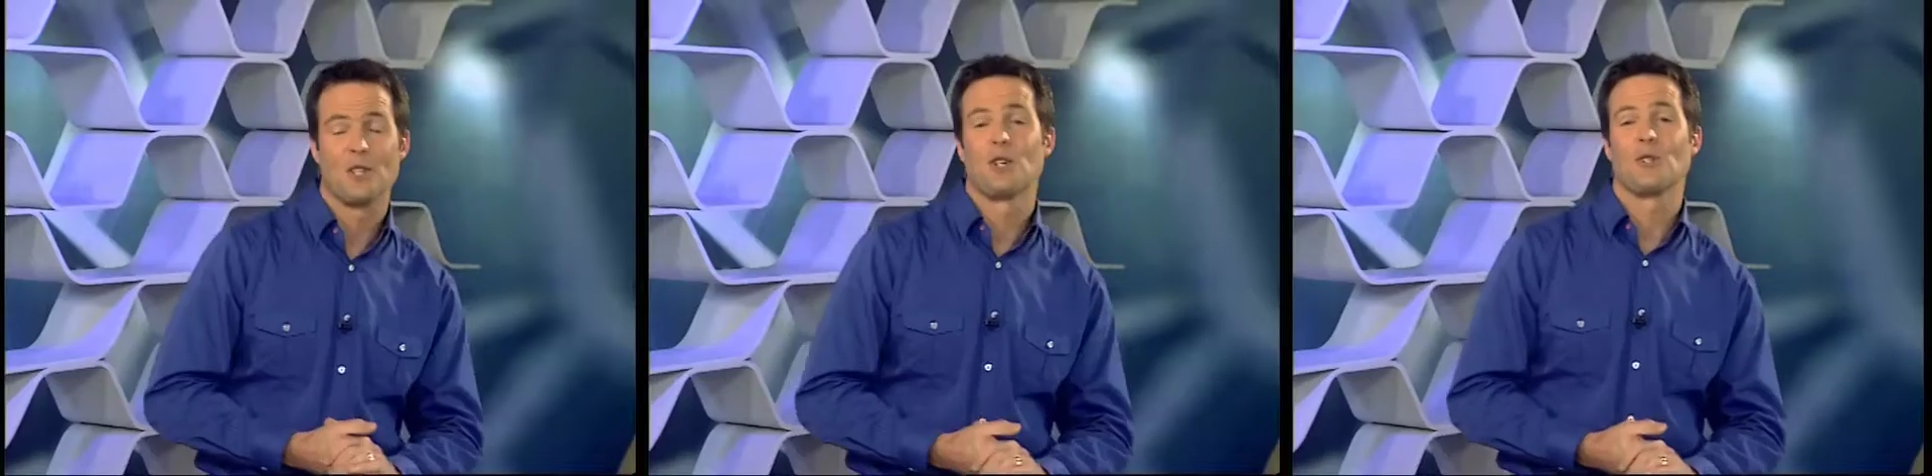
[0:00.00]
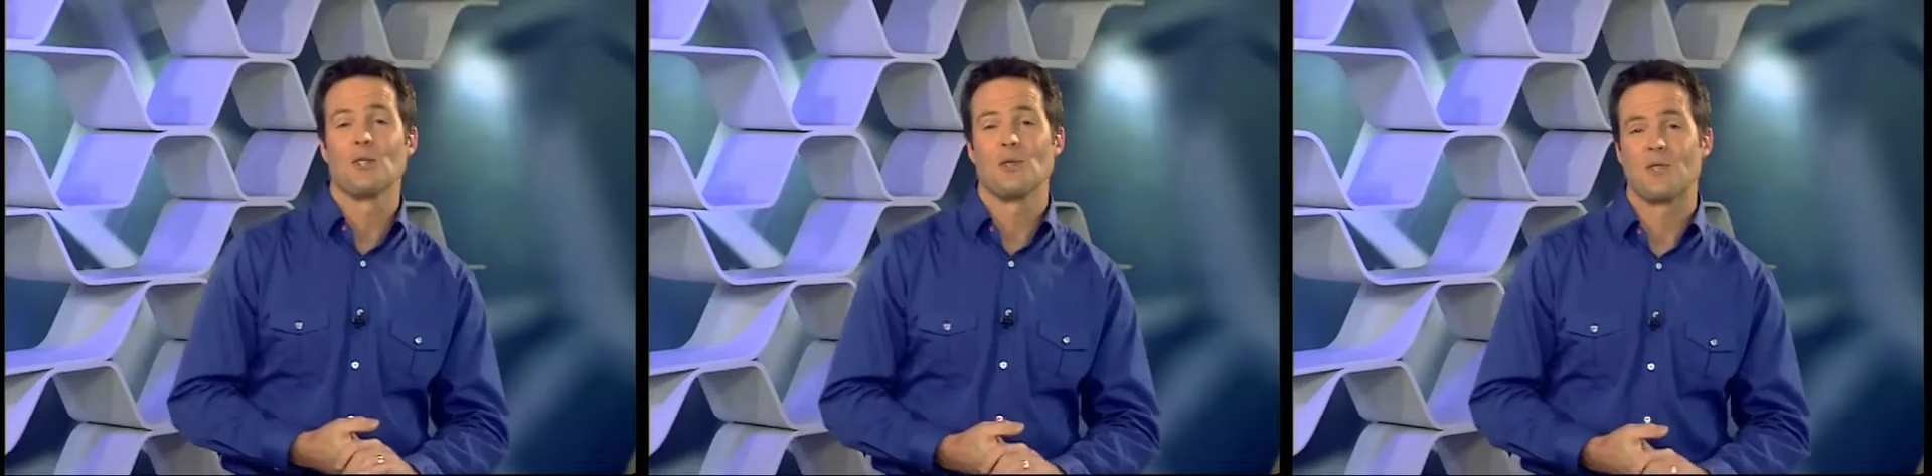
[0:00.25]
the
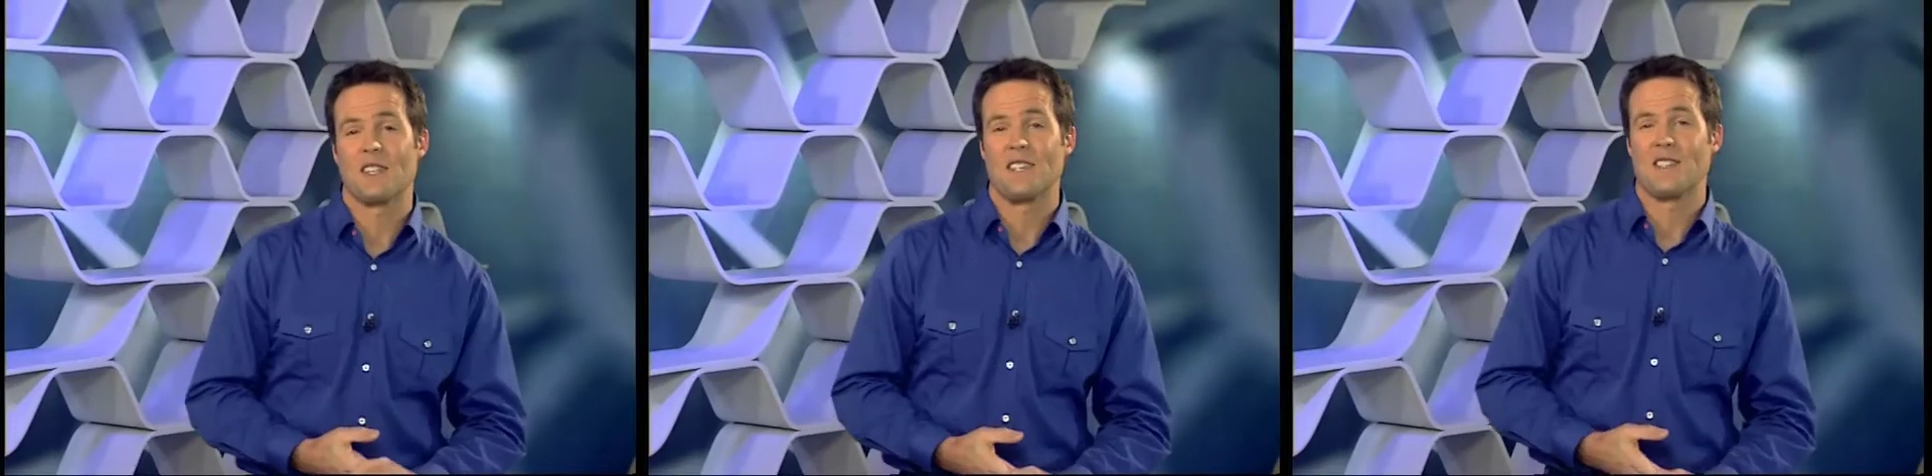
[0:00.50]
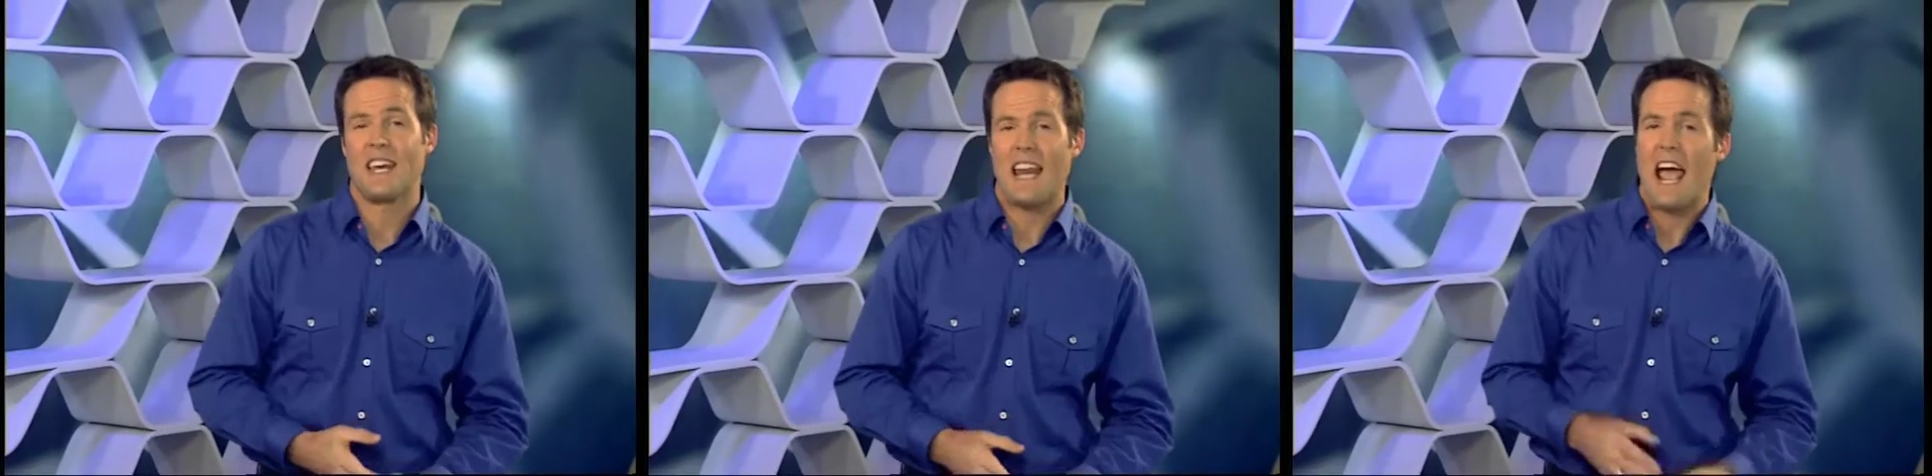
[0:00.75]
good news
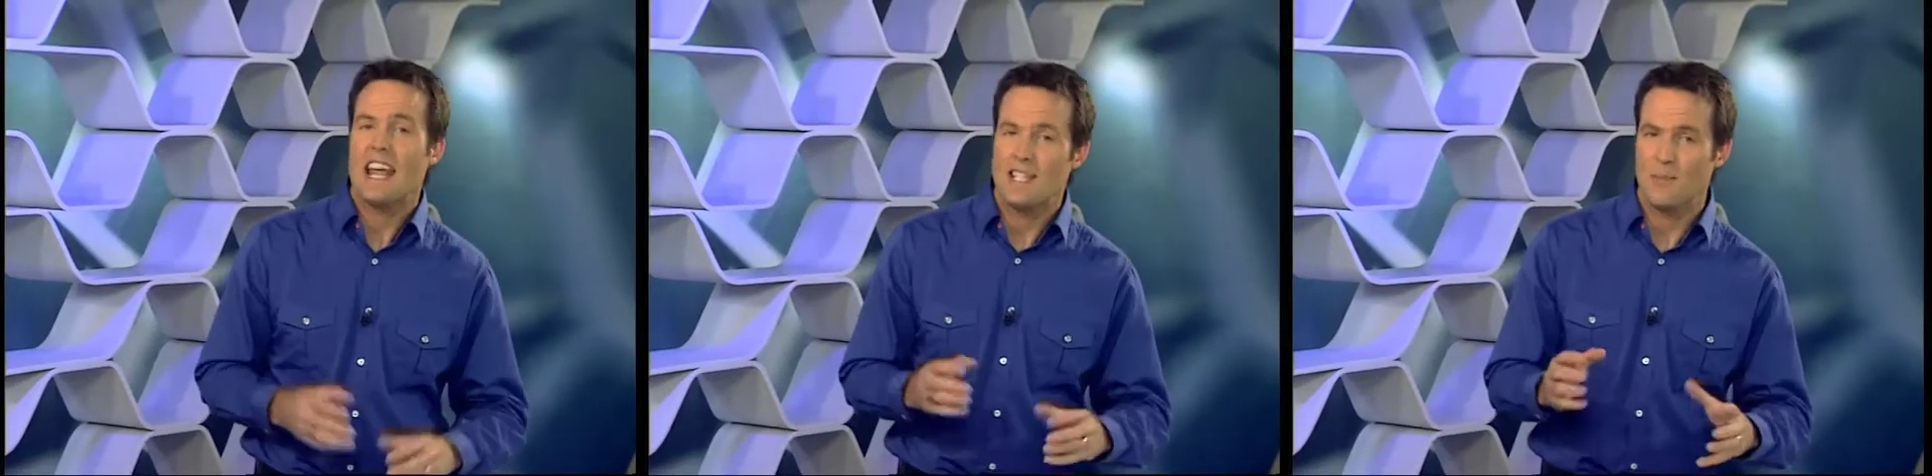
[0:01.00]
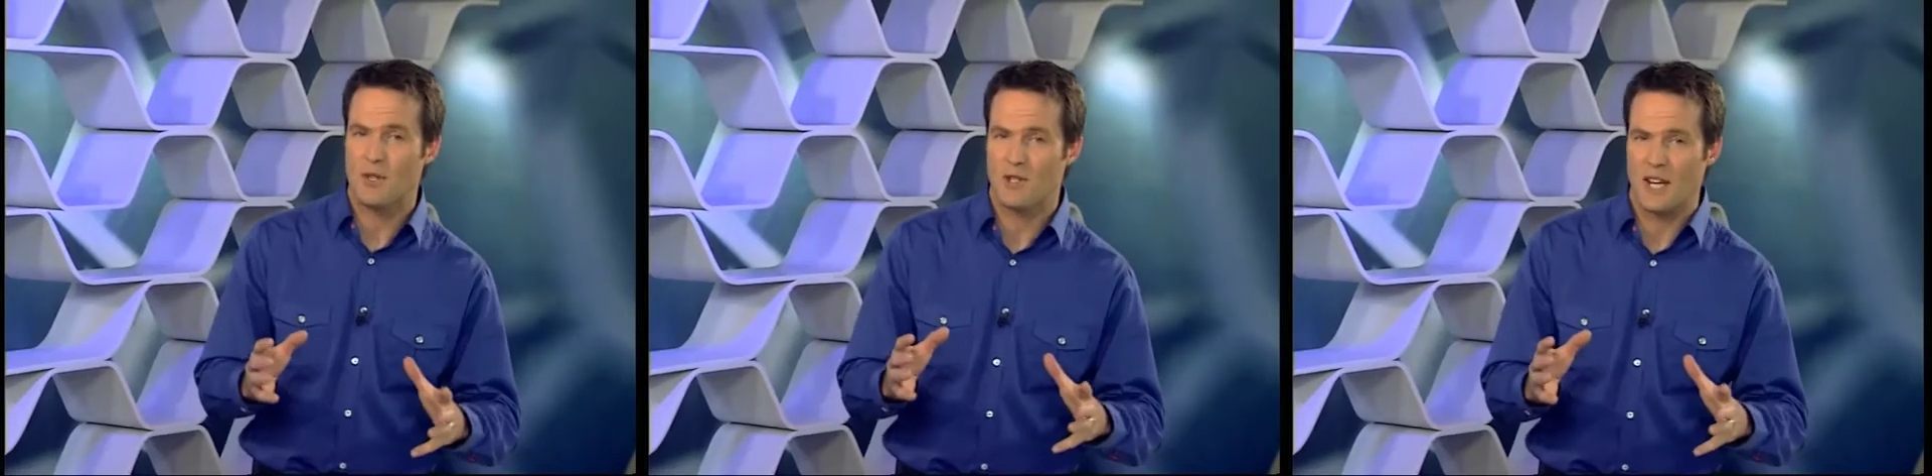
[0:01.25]
is that
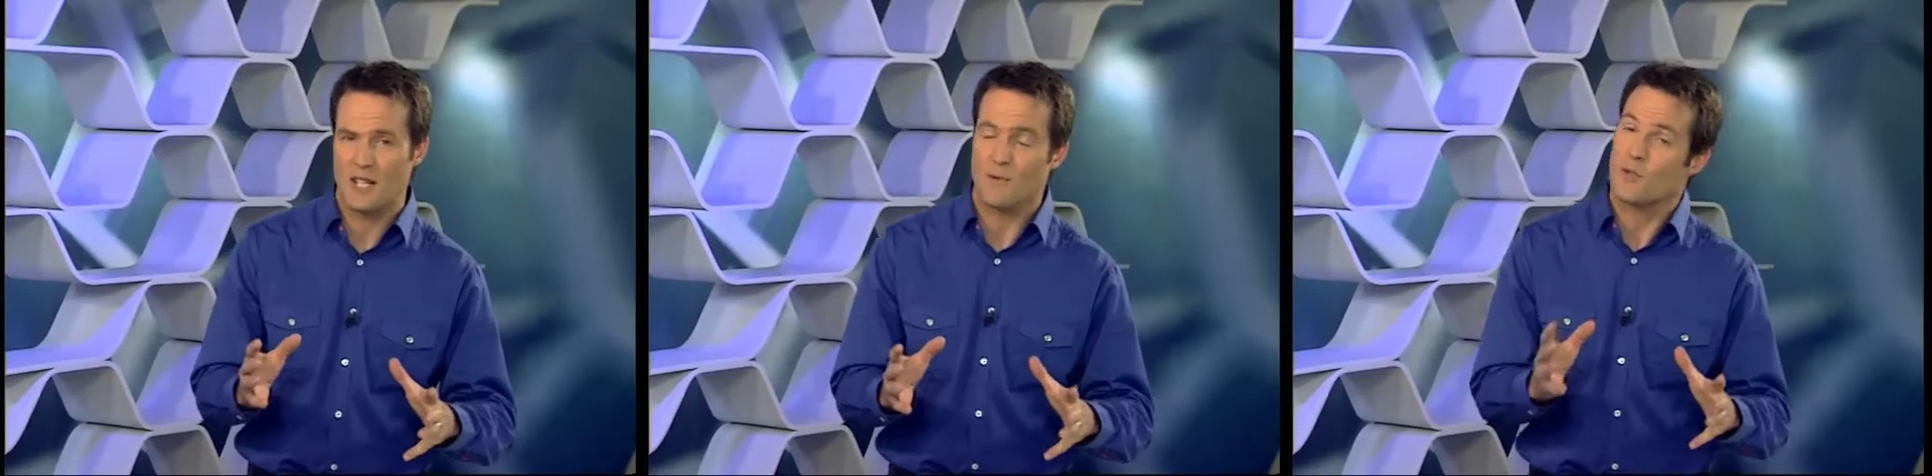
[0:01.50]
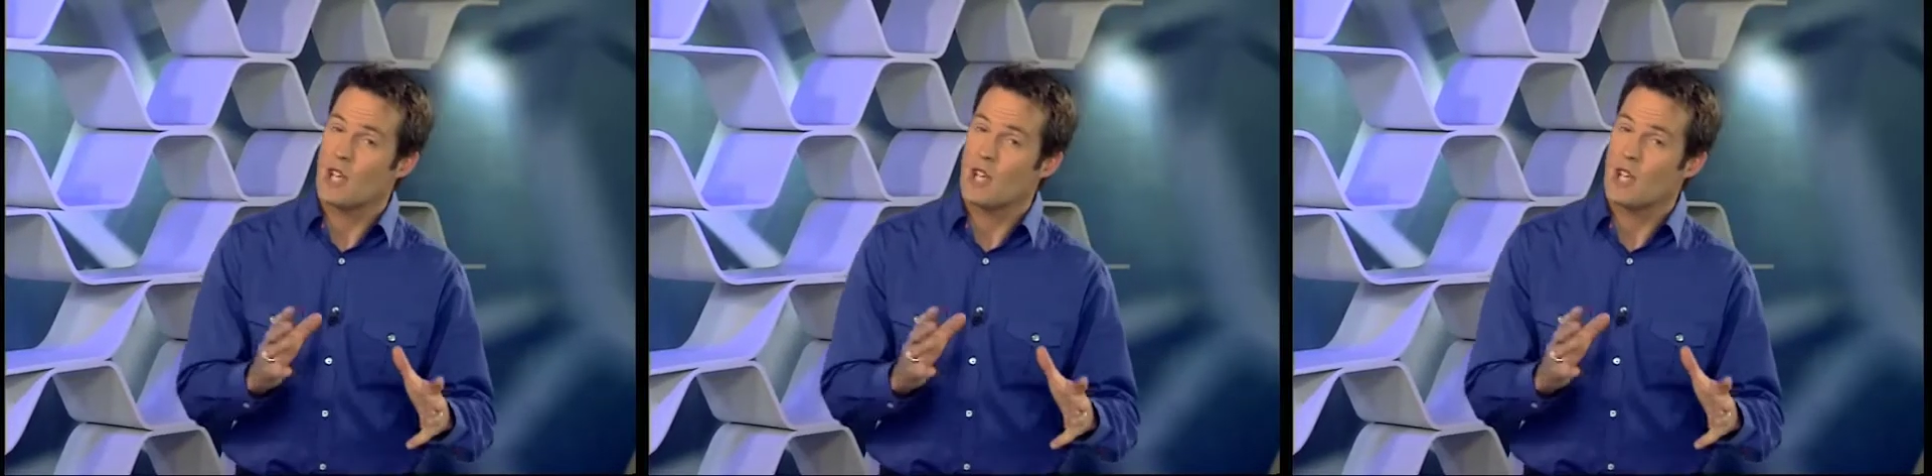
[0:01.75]
80% of